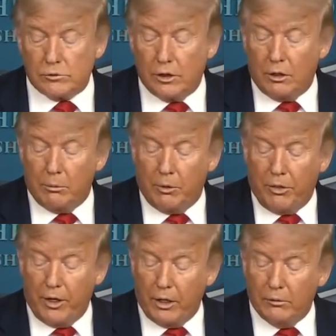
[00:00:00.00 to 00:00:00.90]
Terrible
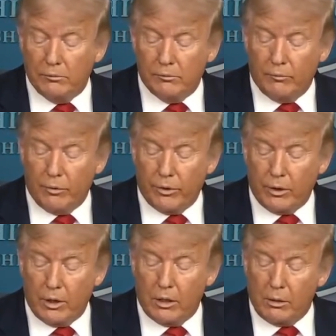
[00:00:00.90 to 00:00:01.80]
thing.
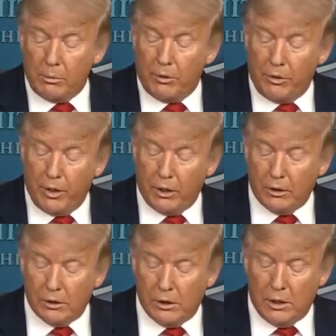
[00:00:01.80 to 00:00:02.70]
Terrible thing.
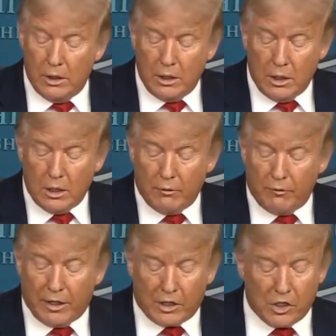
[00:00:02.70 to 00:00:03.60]

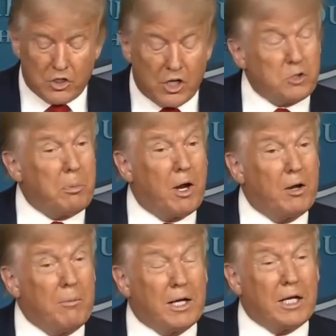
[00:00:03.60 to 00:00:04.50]
Fact is, they spied
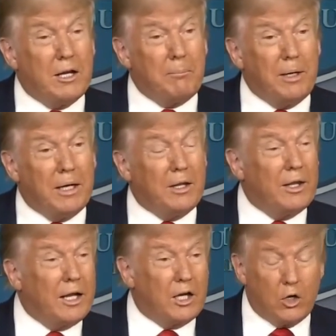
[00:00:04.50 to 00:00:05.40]
on my campaign and
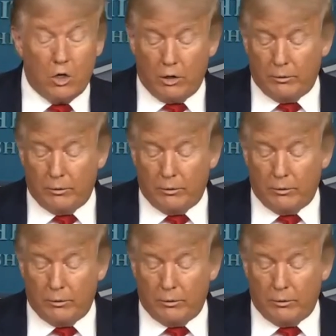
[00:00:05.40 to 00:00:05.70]
they got caught.